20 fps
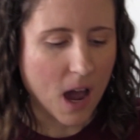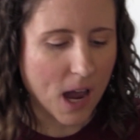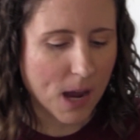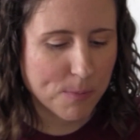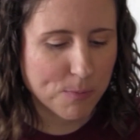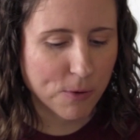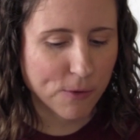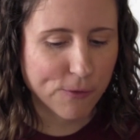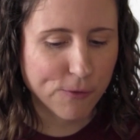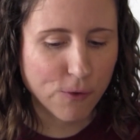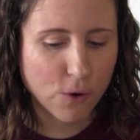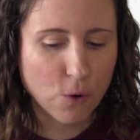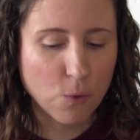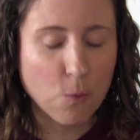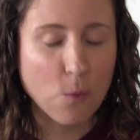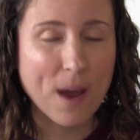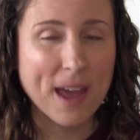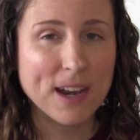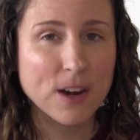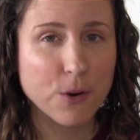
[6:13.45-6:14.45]
I prefer
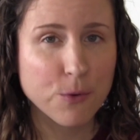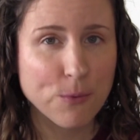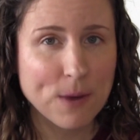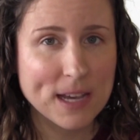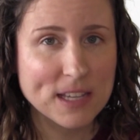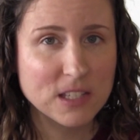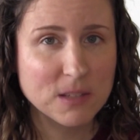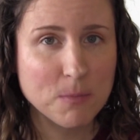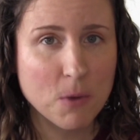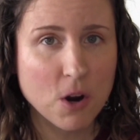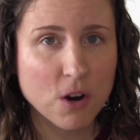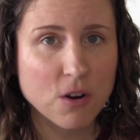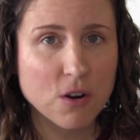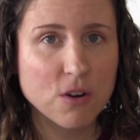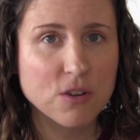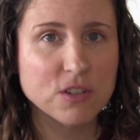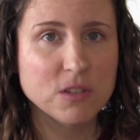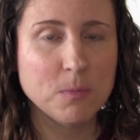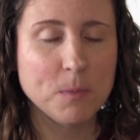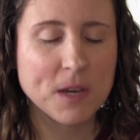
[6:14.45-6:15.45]
wet erase
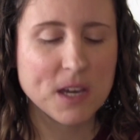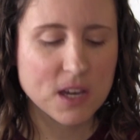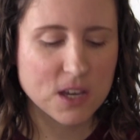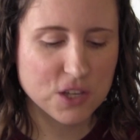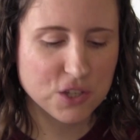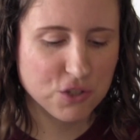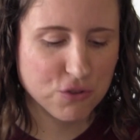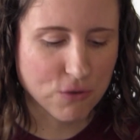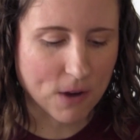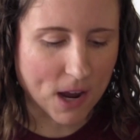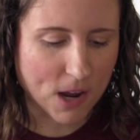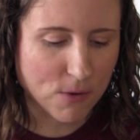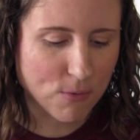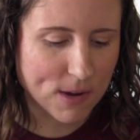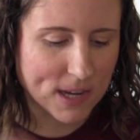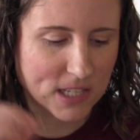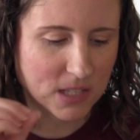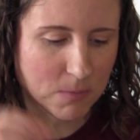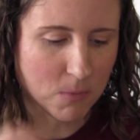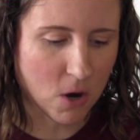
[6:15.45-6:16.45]
markers because dry
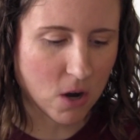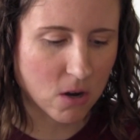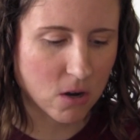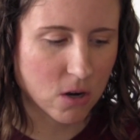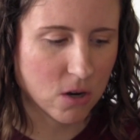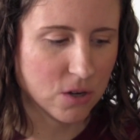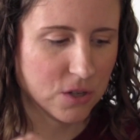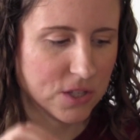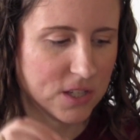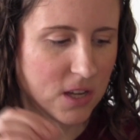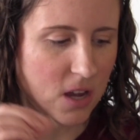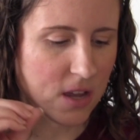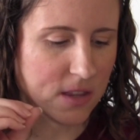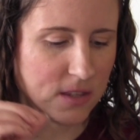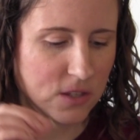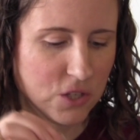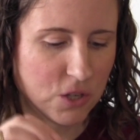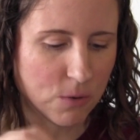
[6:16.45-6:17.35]
erase markers